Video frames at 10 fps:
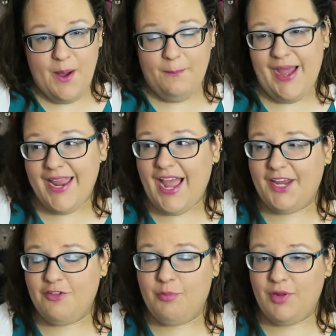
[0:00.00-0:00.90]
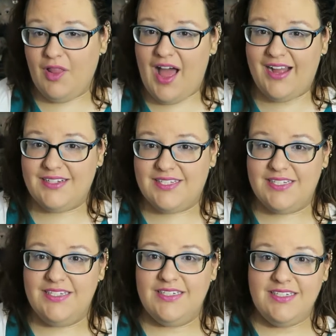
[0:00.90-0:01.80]
my kind of plot
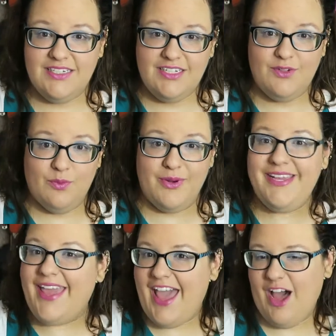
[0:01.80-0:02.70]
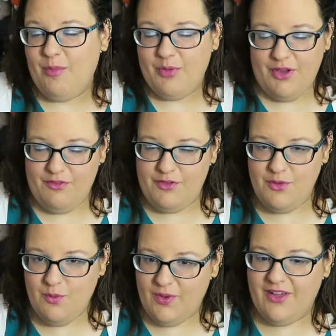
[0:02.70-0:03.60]
recap, if
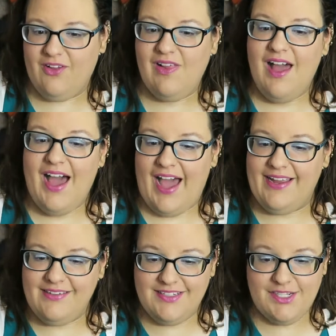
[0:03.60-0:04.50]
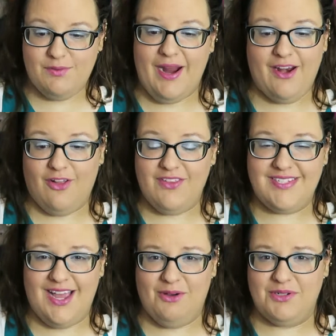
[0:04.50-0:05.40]
you will. I did write all
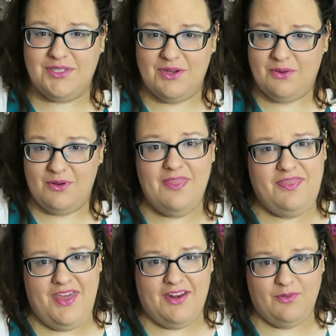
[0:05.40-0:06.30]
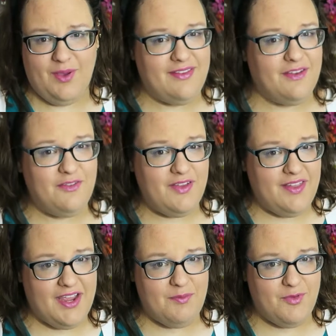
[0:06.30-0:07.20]
this out, so that is why it's gonna feel
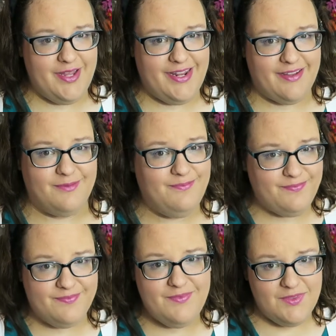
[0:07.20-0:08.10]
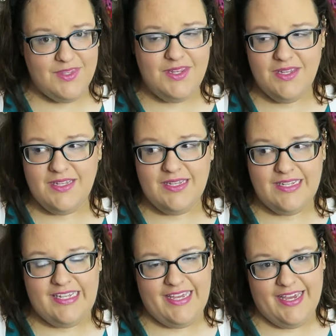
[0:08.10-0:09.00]
like I'm reading.
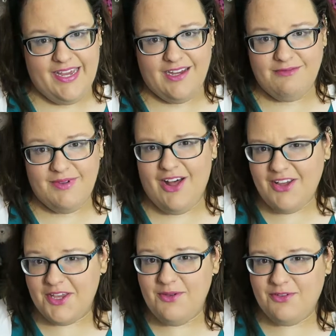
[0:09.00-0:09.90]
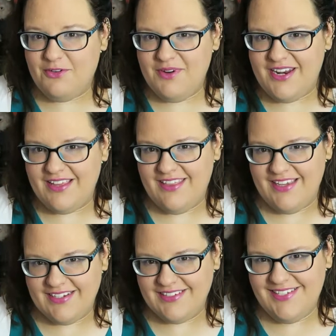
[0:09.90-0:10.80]
Yeah, I'll get used to reading
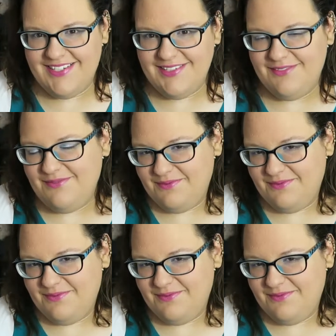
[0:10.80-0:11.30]
things